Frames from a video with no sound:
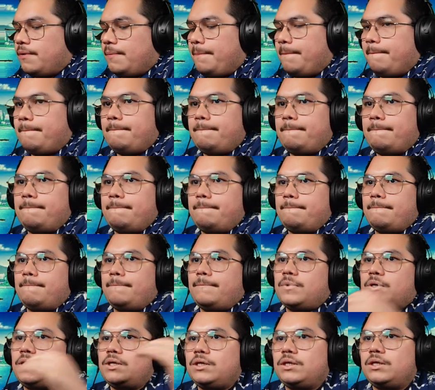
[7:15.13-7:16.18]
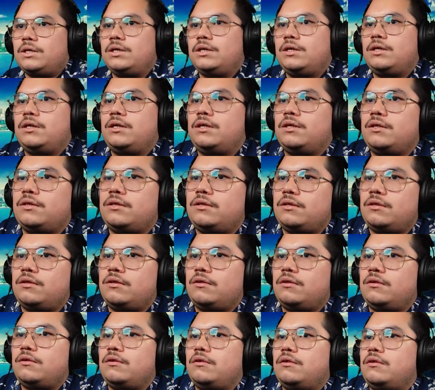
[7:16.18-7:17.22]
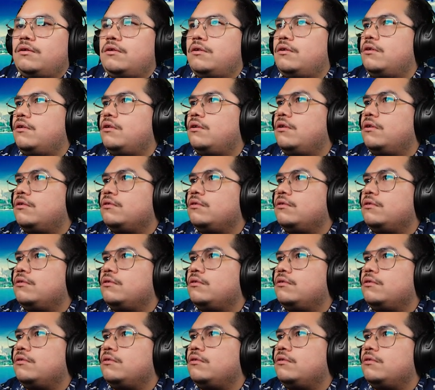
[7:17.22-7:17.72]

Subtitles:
(silence)